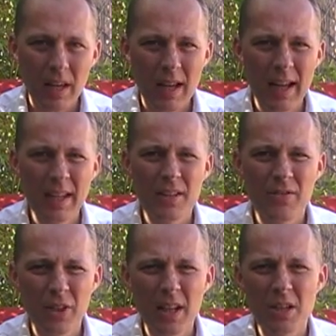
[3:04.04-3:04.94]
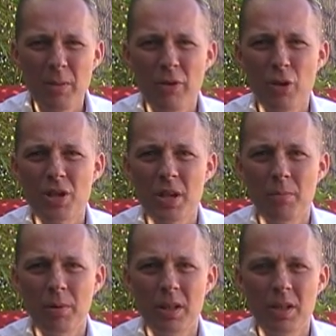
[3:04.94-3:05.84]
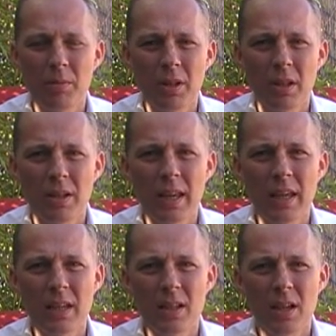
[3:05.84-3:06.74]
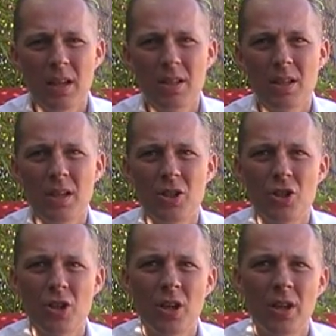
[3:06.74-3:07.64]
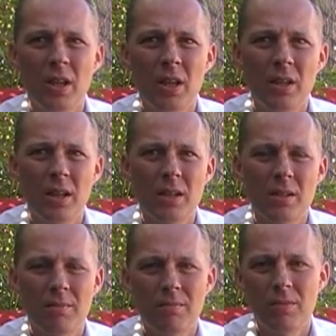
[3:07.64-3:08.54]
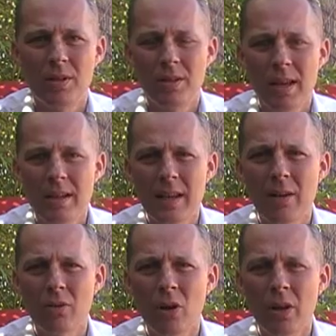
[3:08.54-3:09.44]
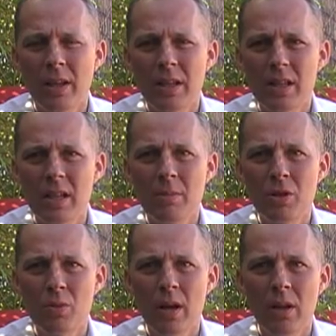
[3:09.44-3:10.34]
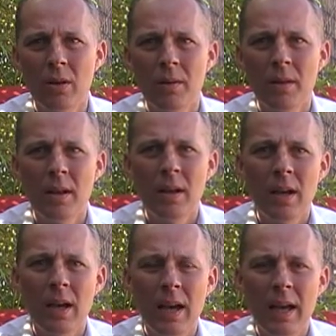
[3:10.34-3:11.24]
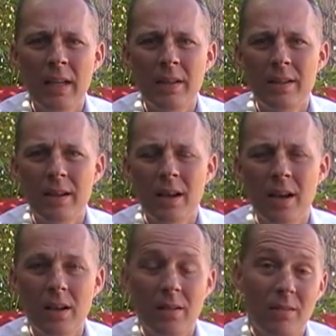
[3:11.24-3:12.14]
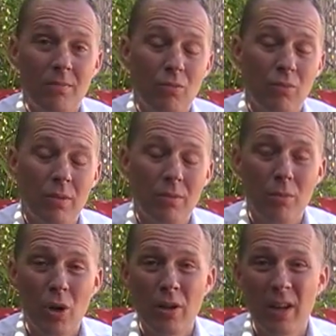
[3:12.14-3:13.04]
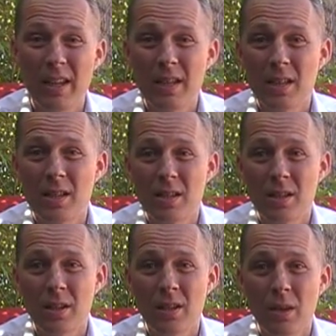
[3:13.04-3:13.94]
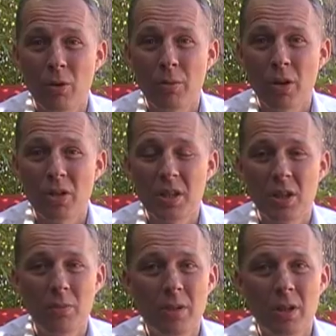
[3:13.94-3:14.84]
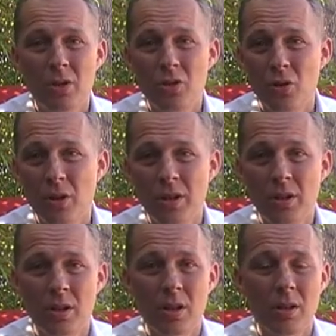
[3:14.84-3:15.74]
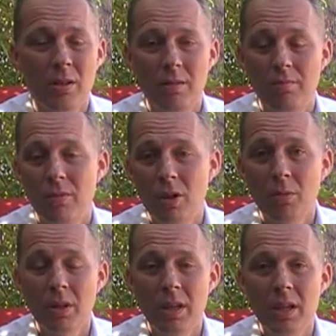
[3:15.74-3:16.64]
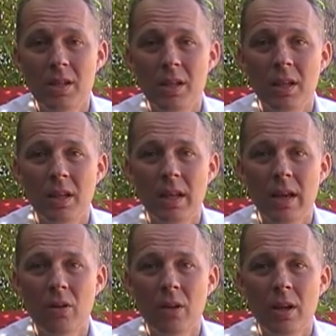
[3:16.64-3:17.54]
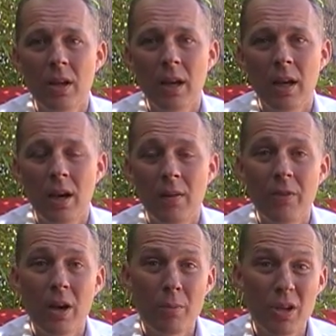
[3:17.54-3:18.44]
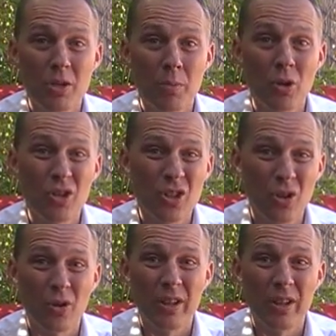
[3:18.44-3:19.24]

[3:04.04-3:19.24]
and for that to be very simple and something that they can teach their downline, their team as well. And my latest network marketing company I joined a couple of years nearly now, I found my sponsors on